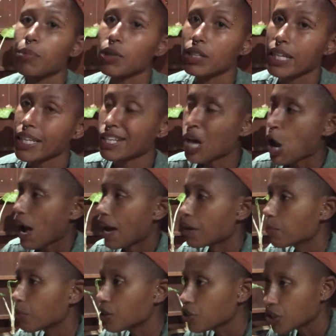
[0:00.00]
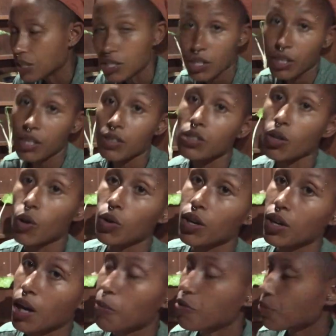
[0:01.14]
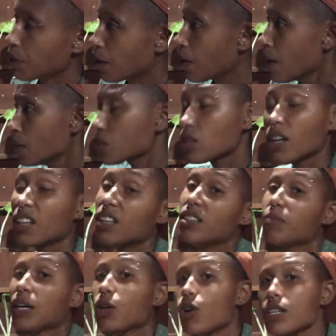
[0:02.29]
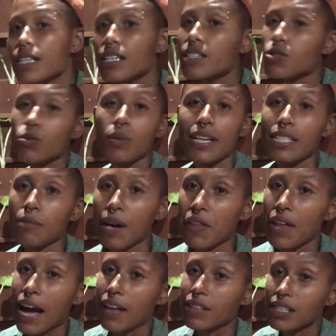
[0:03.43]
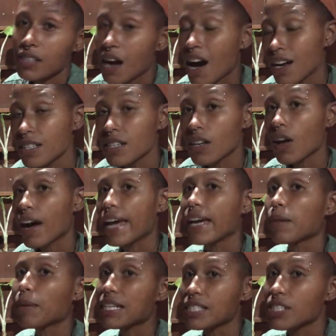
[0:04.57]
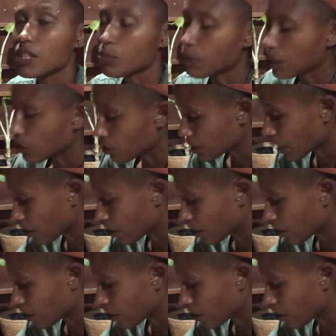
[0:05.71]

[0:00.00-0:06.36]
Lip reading: body and emotions so that the soul can come through. So my content is always about that. That's the underlying message in my content,